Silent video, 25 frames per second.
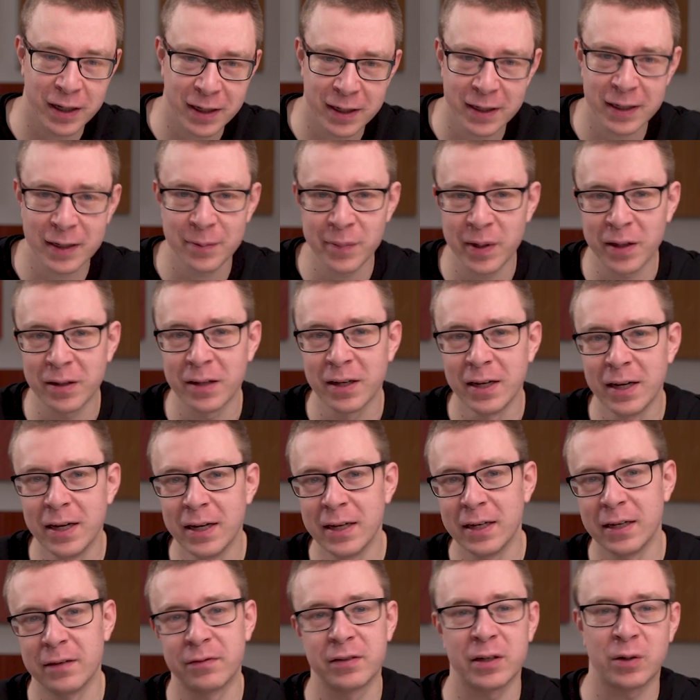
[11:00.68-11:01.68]
get an email.
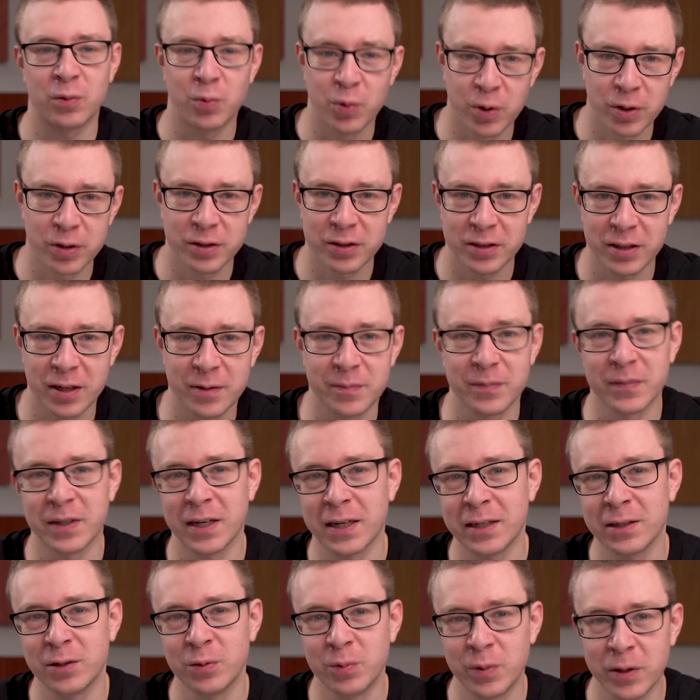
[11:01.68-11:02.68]
If there were some,
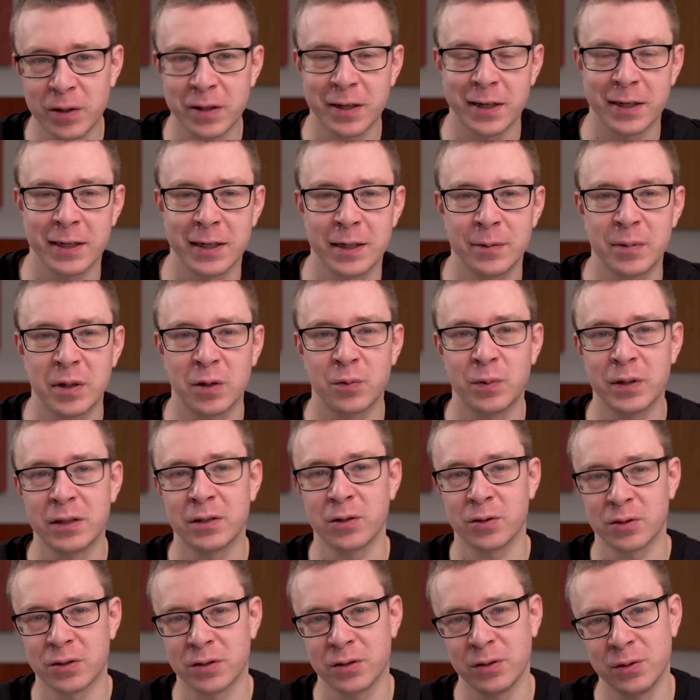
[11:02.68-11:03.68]
then you will get an email with
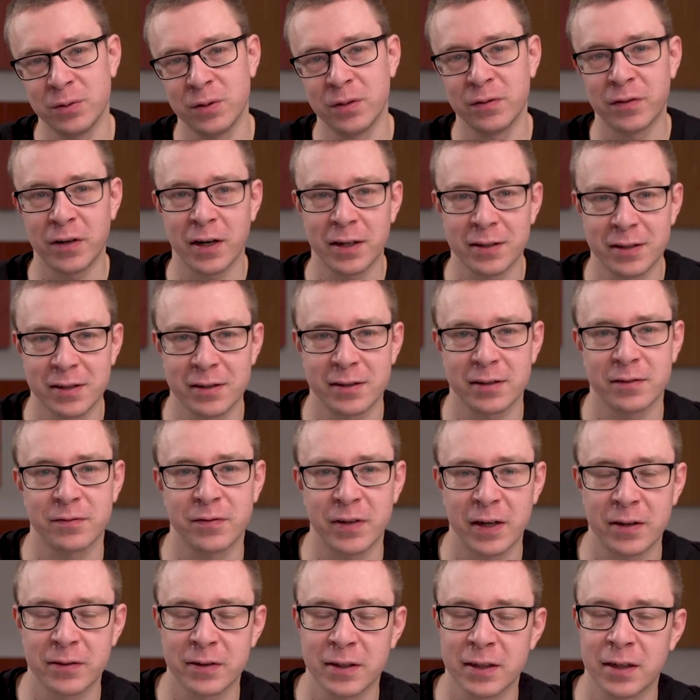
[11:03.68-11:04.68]
those new devices
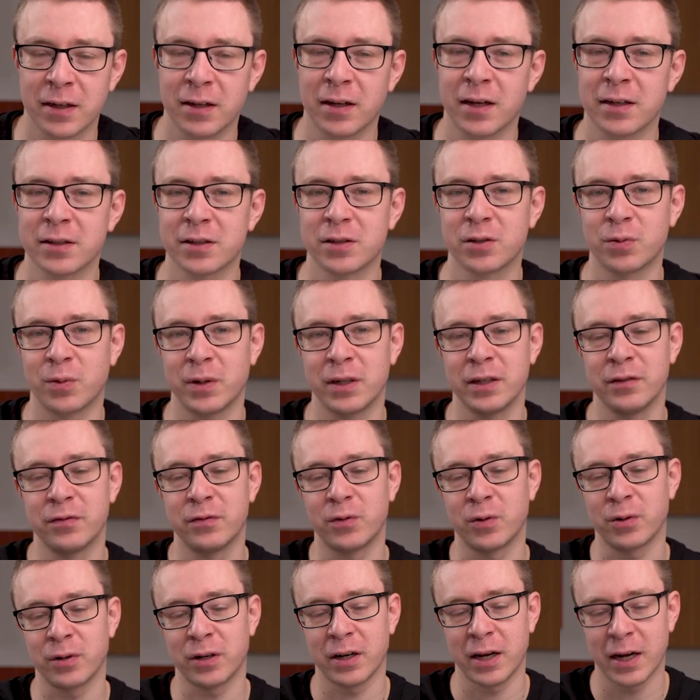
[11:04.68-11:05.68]
found in the last
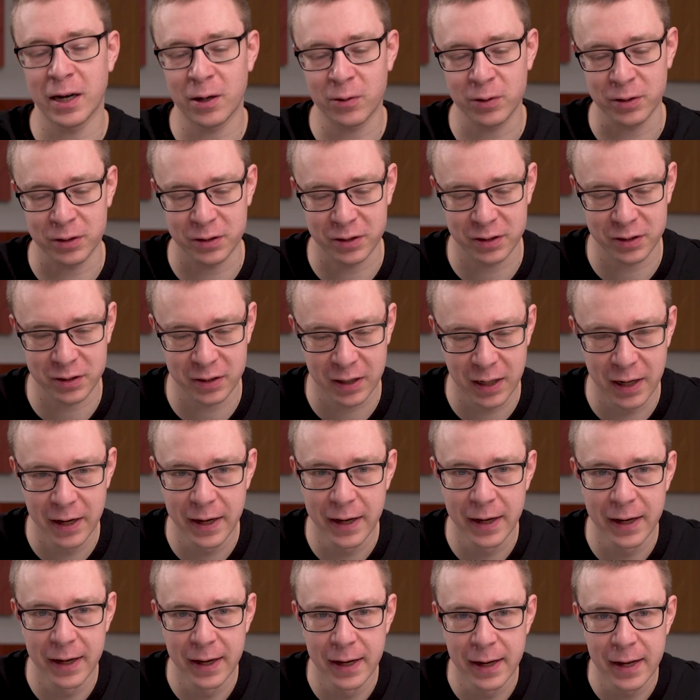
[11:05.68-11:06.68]
24 hours.
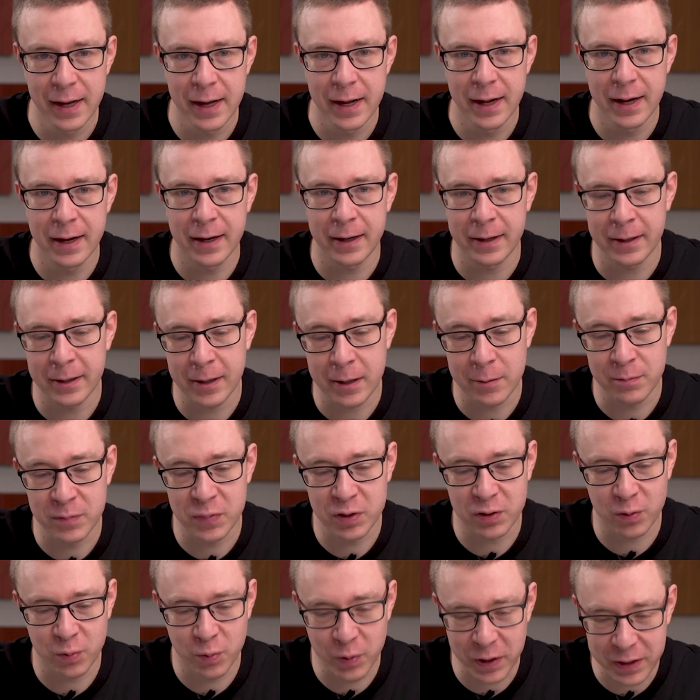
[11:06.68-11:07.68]
Um,
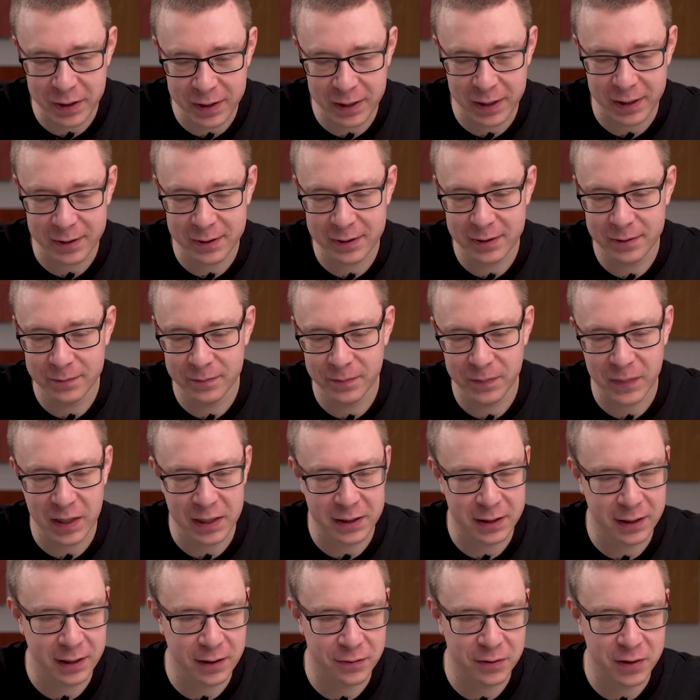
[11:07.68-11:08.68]
so with that, I
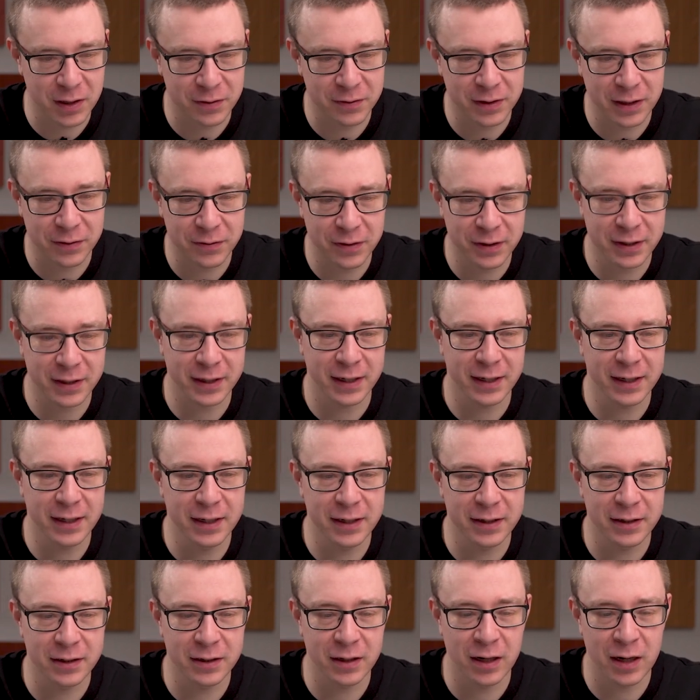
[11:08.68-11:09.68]
think I've covered everything
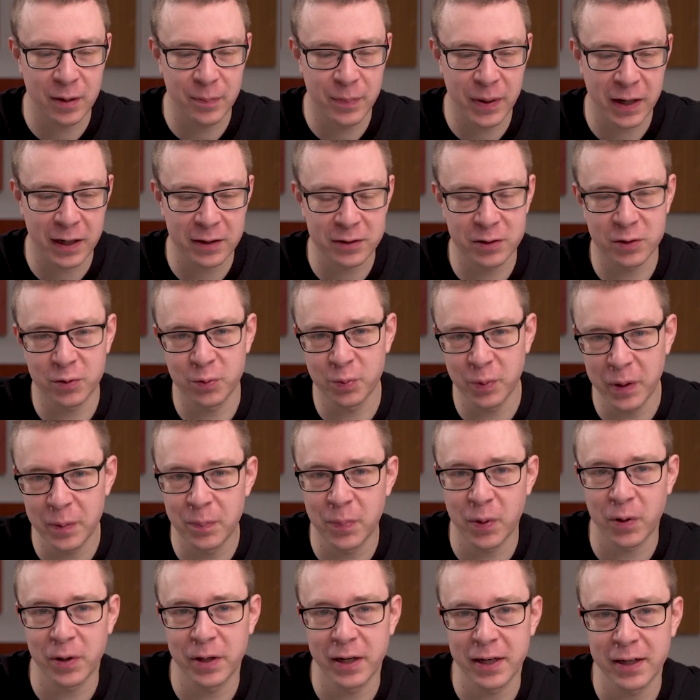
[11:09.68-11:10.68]
here about
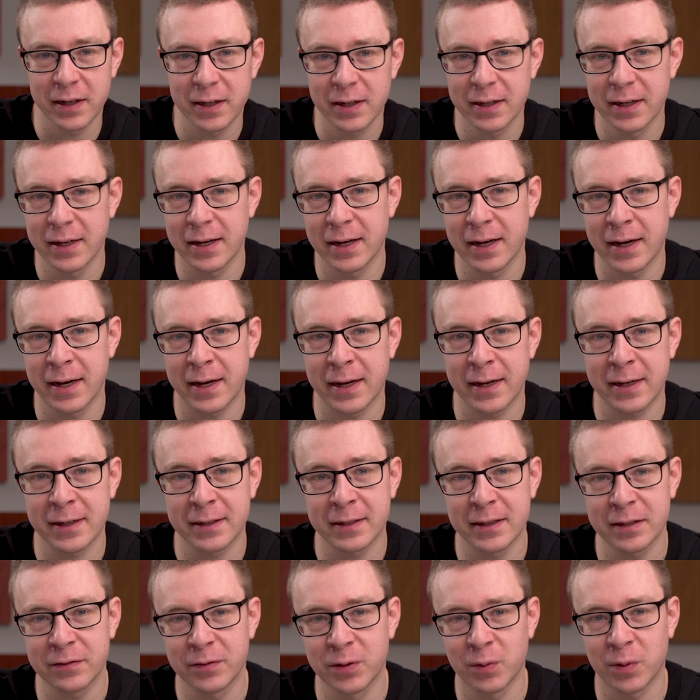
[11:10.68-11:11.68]
reporting.
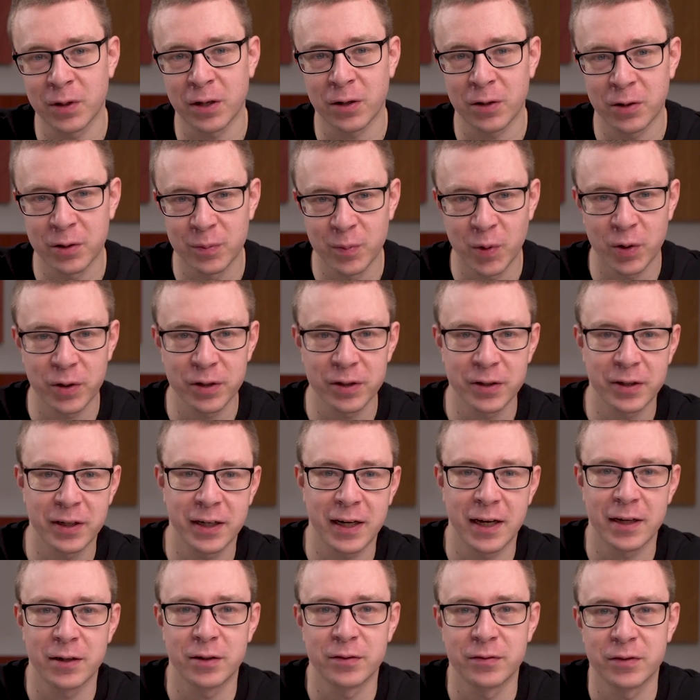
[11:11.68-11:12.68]
And if you want to learn more, you can
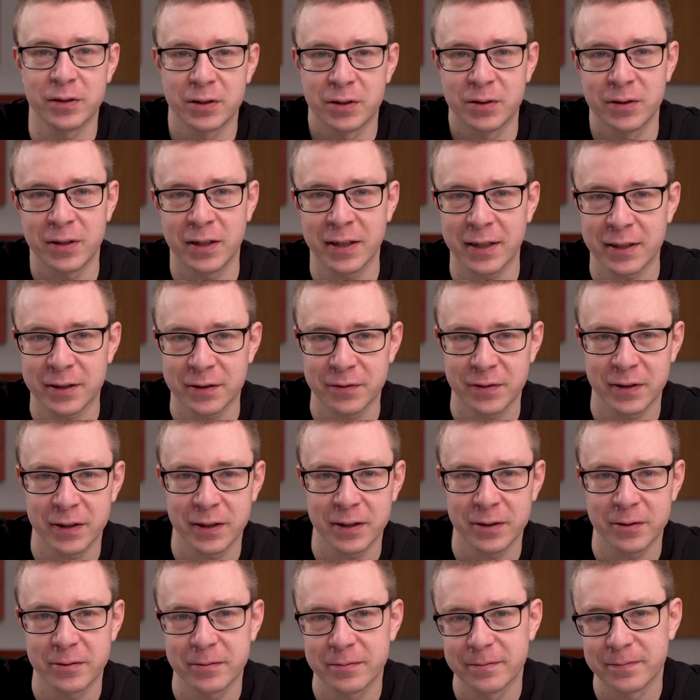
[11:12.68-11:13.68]
head over to the next
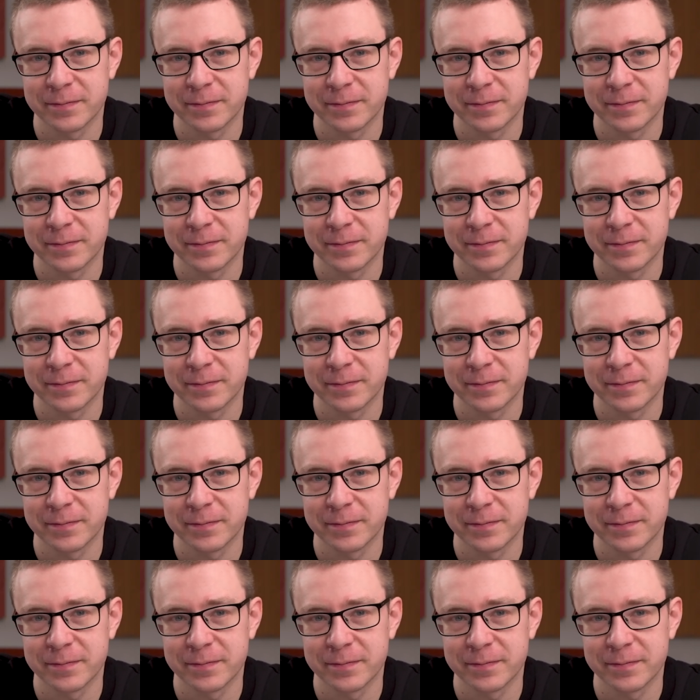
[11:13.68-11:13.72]
video.